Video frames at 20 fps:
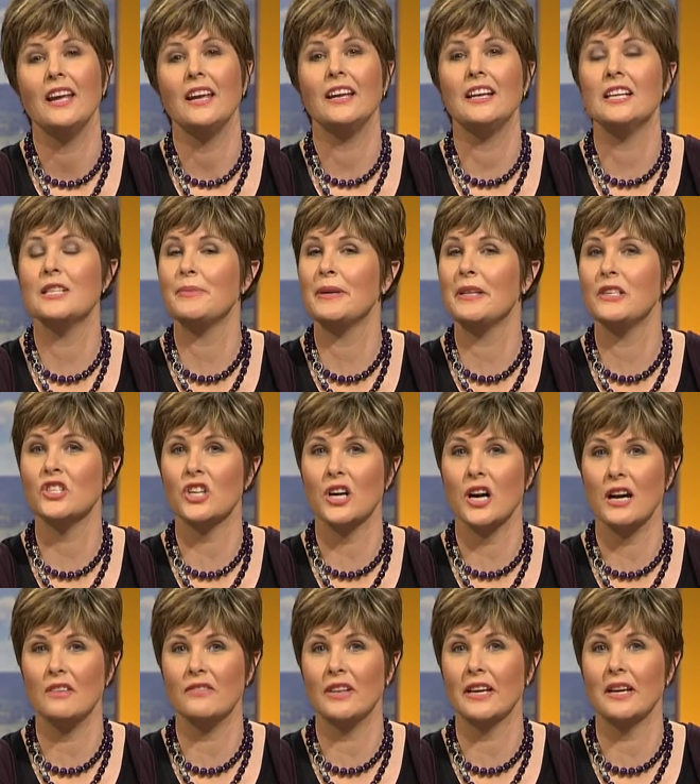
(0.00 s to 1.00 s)
It has been
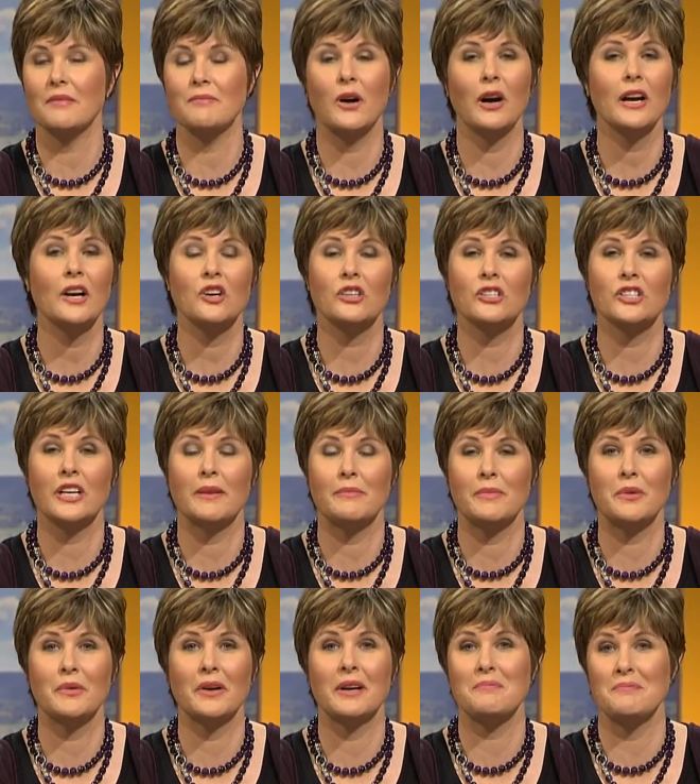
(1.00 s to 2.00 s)
driving my contract
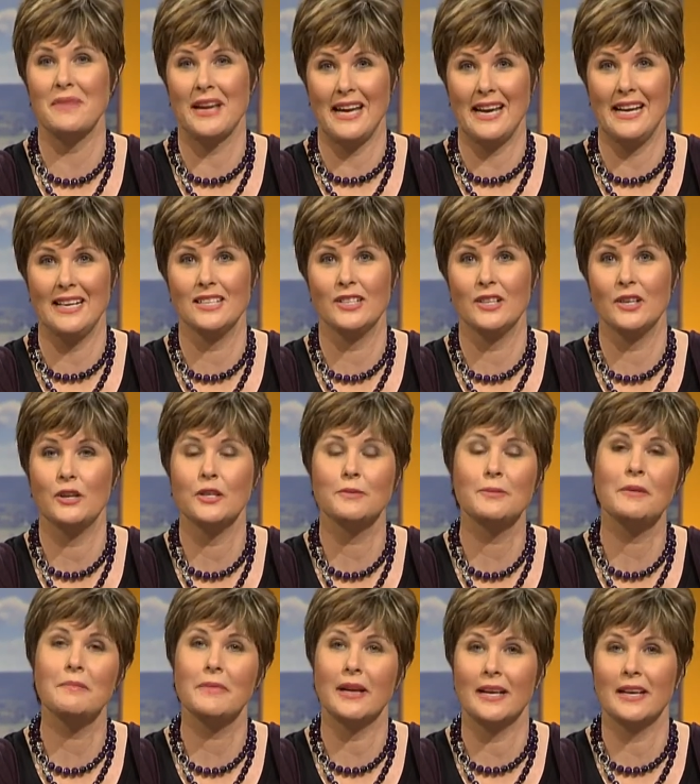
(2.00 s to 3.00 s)
milker mad, who's
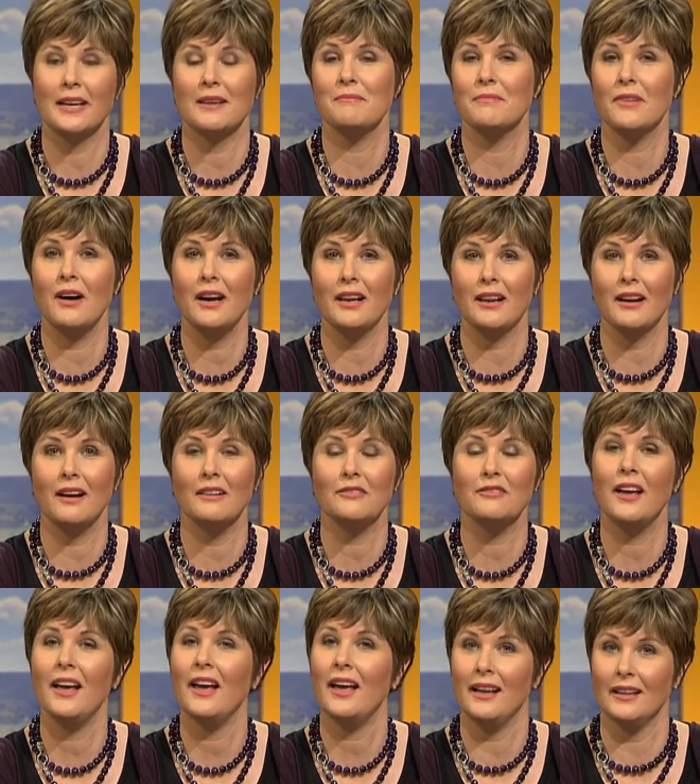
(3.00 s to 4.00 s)
been making my life
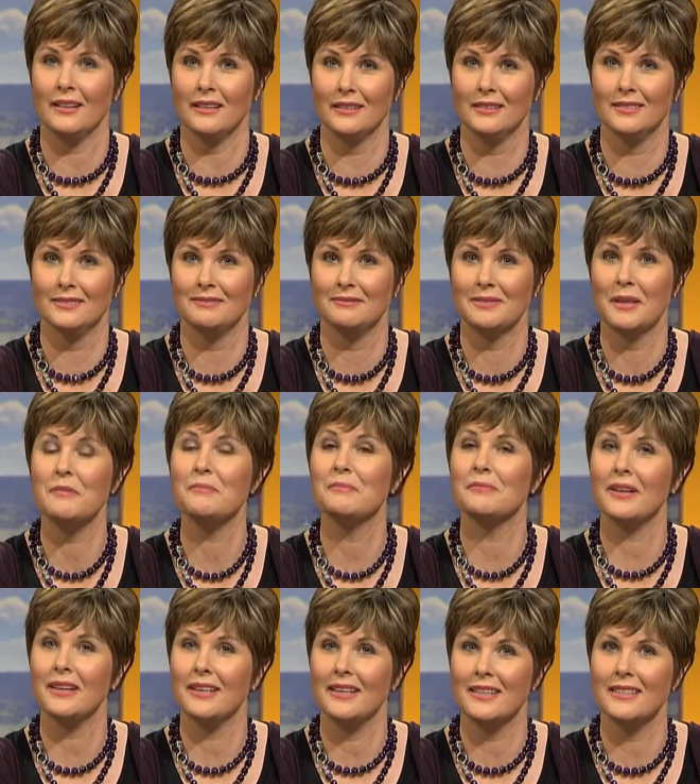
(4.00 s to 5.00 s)
hell.
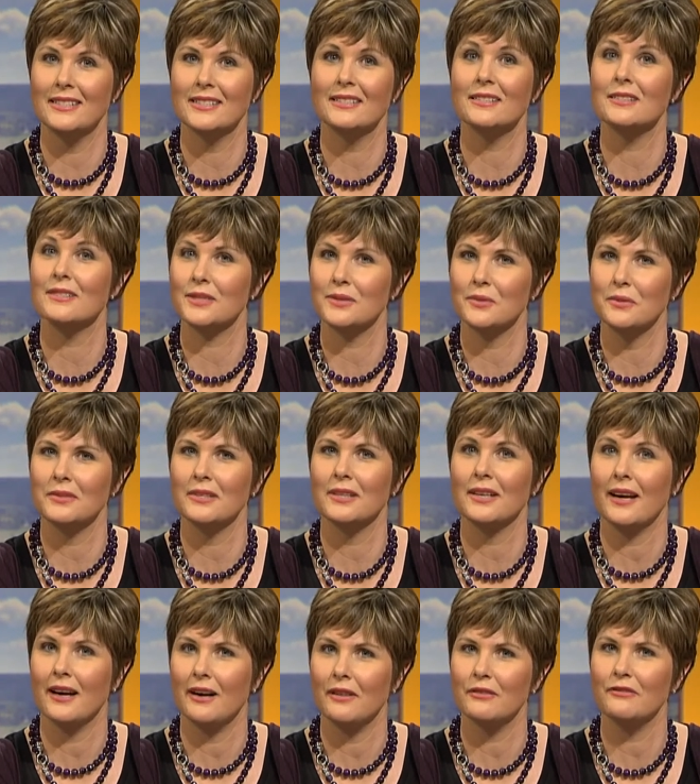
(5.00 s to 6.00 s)
Please sort it
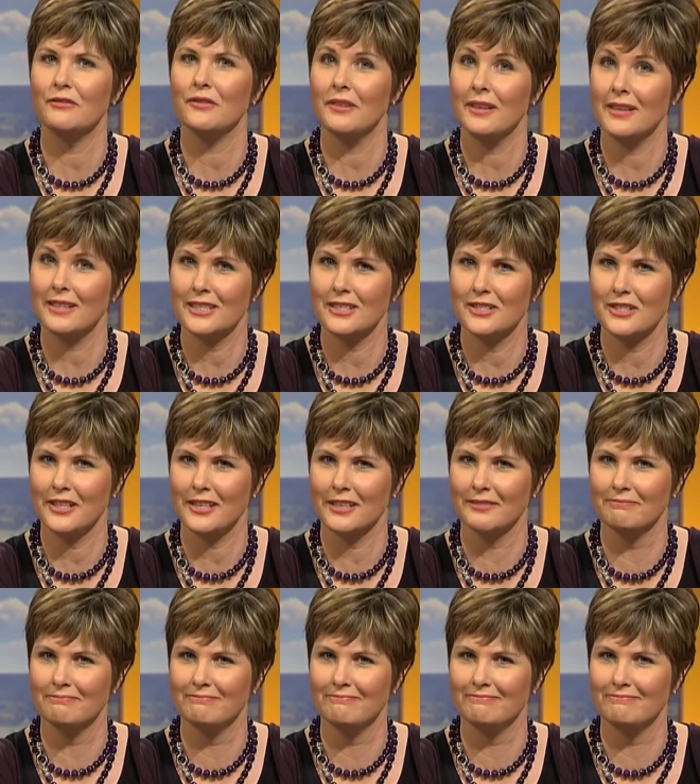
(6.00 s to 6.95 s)
out for next year.